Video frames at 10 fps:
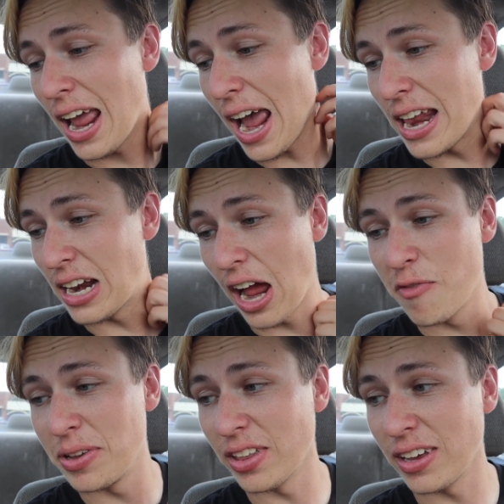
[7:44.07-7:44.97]
And I've
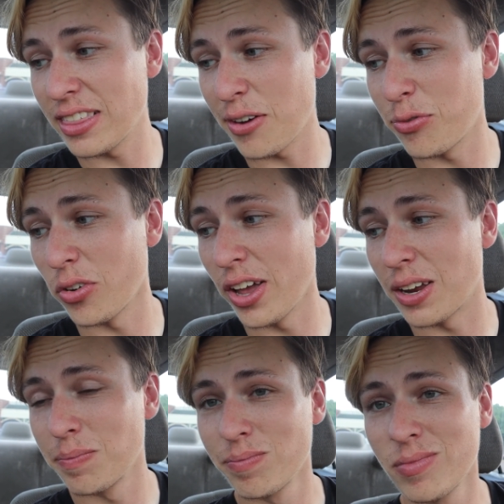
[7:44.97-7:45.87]
been like that for like
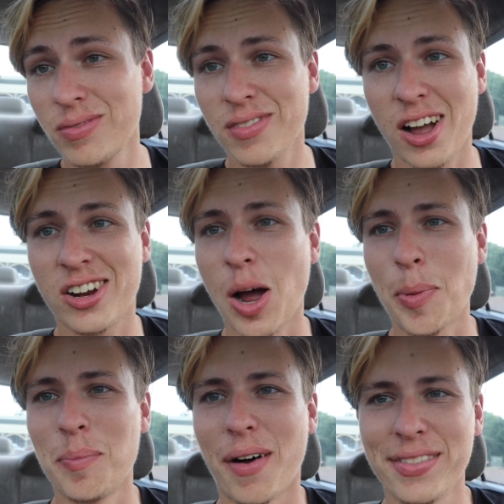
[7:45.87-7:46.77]
a
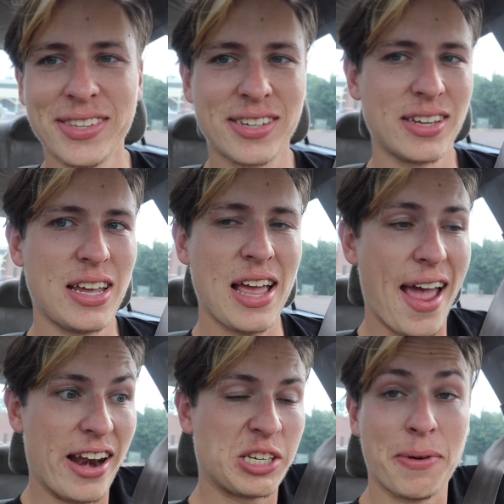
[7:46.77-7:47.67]
couple months,
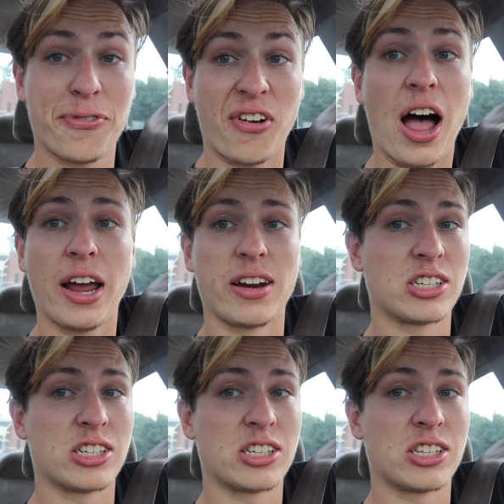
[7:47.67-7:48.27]
and it's been fine.